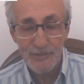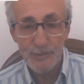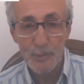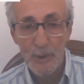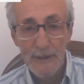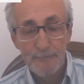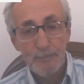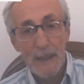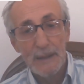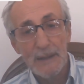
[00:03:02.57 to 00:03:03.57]
to
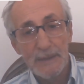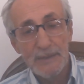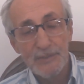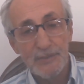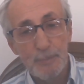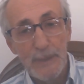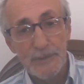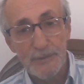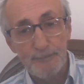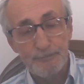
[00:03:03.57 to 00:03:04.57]
his
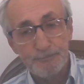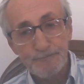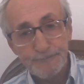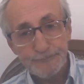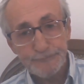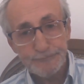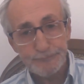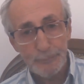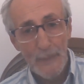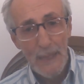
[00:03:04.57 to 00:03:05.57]
speech.
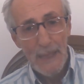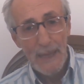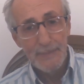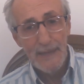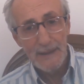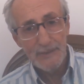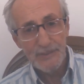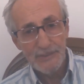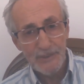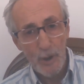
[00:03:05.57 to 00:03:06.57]
And that is
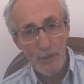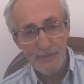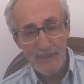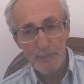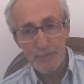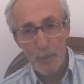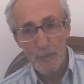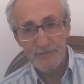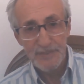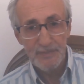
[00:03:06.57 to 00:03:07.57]
his concept
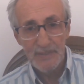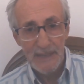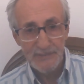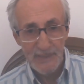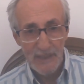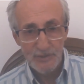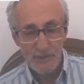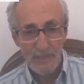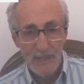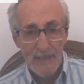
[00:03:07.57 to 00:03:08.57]
of
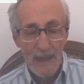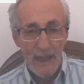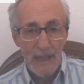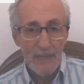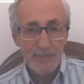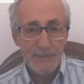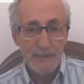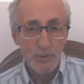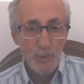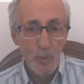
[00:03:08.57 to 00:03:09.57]
civilization and the
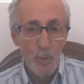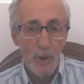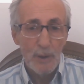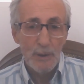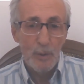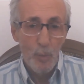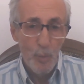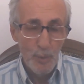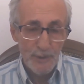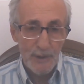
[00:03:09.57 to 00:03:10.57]
new
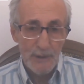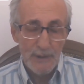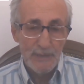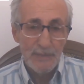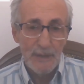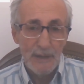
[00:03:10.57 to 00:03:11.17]
order in